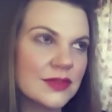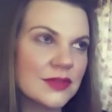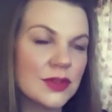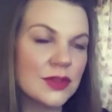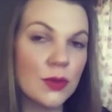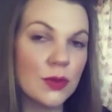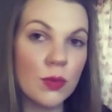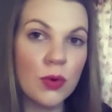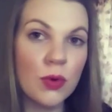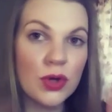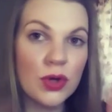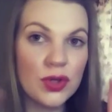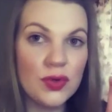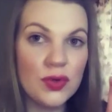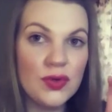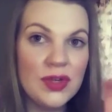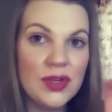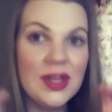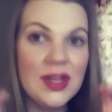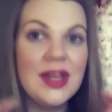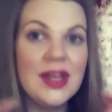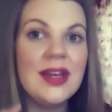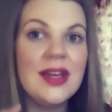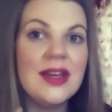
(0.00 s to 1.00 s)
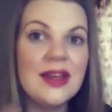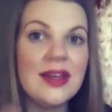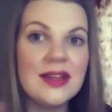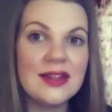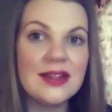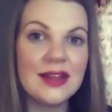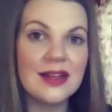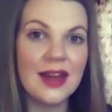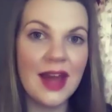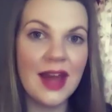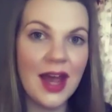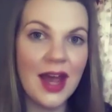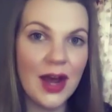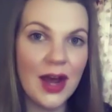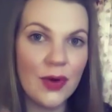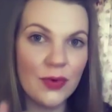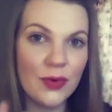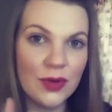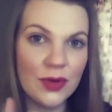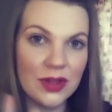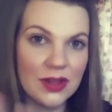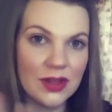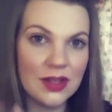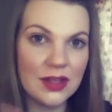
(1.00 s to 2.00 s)
what you need and how
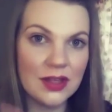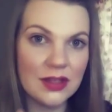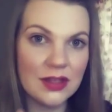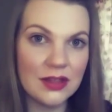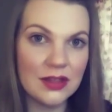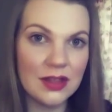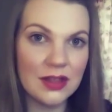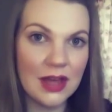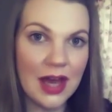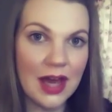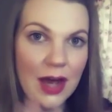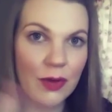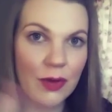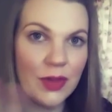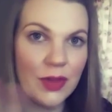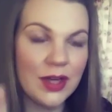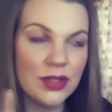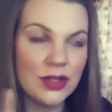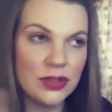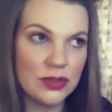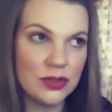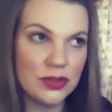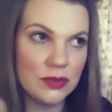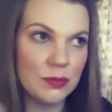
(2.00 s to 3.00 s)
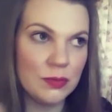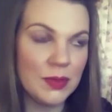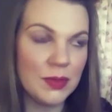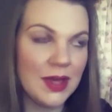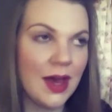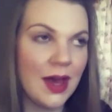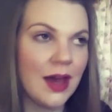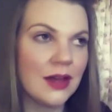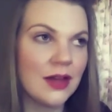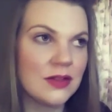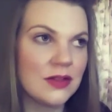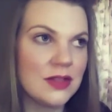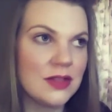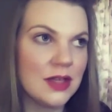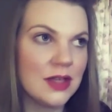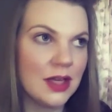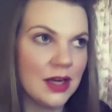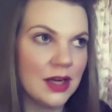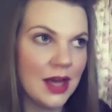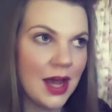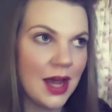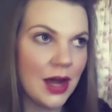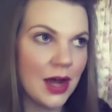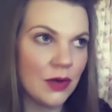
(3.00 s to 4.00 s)
it, the, how they should be acting and
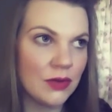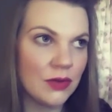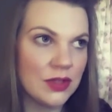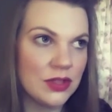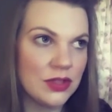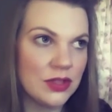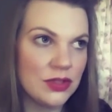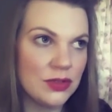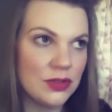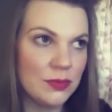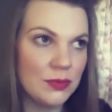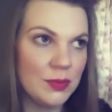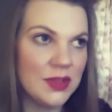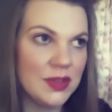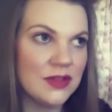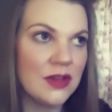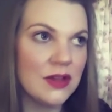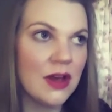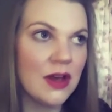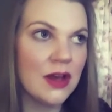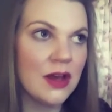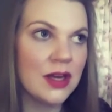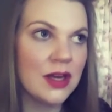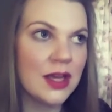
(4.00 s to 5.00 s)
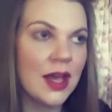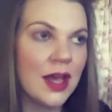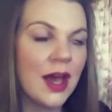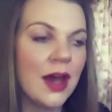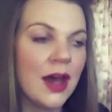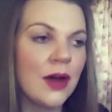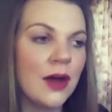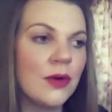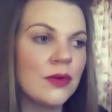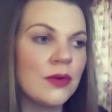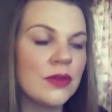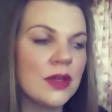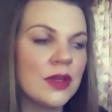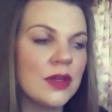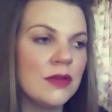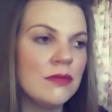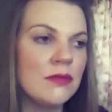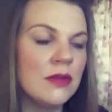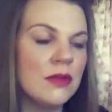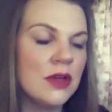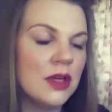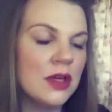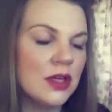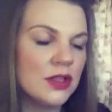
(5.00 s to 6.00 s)
how this should be turning out, then
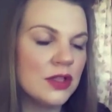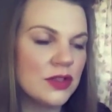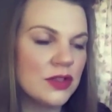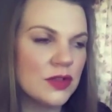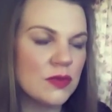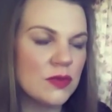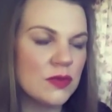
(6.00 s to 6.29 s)
just